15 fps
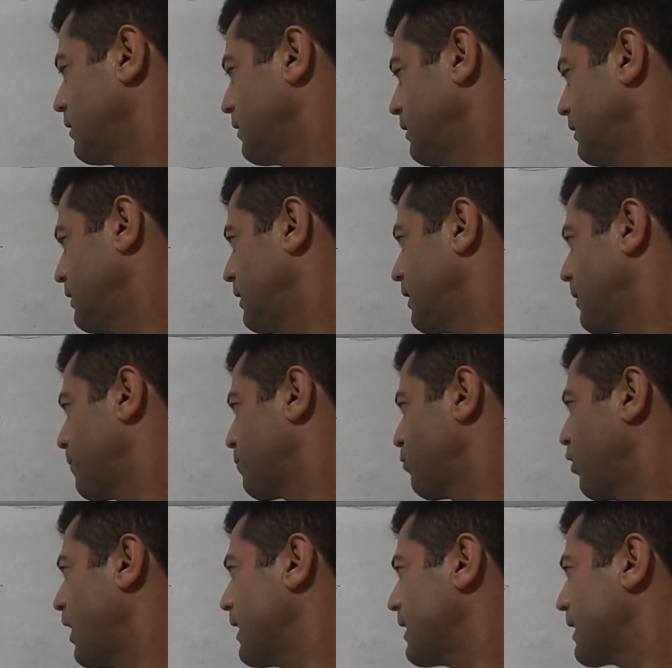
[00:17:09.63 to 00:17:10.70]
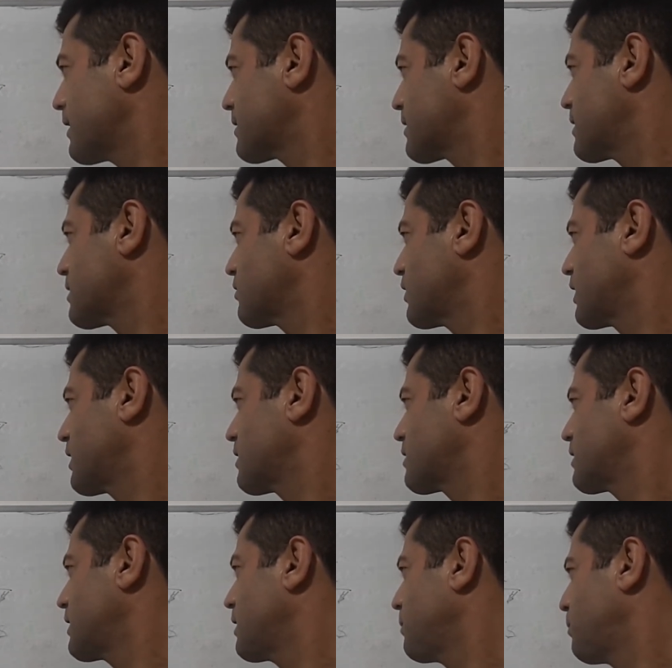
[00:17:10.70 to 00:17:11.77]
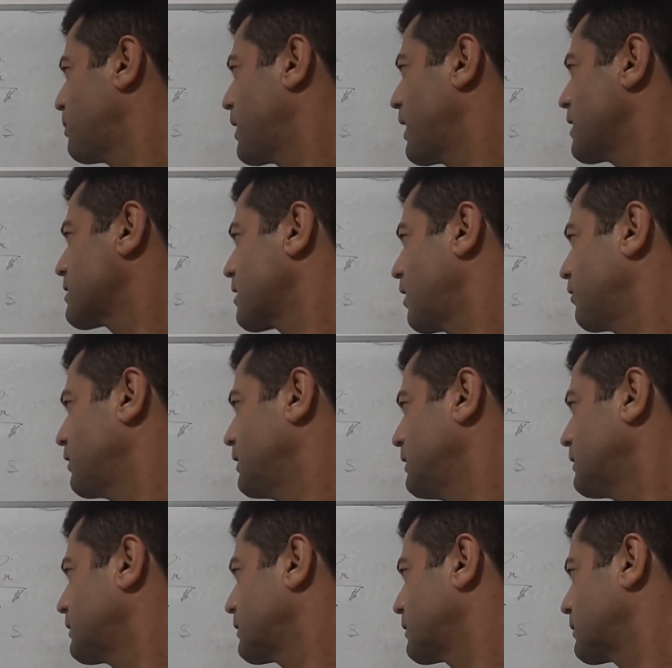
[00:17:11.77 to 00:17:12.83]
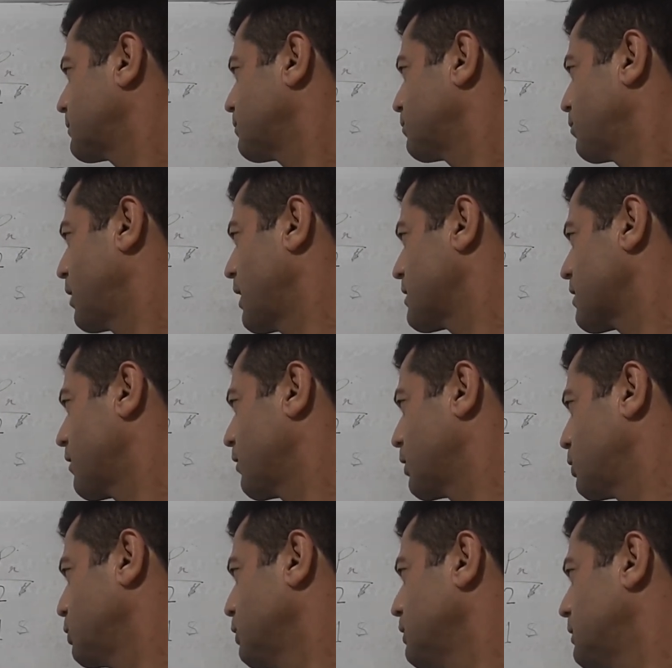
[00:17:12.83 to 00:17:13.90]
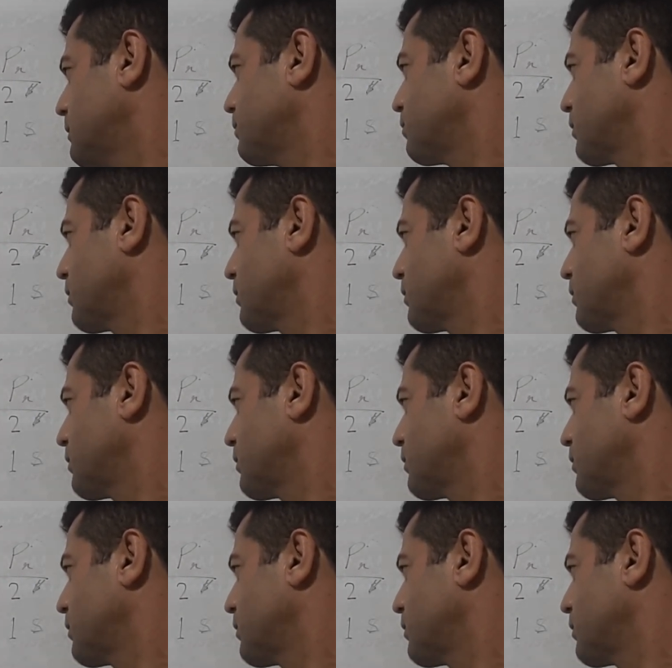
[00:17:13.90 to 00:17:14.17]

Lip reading: In the y-axis, we consider price of a good,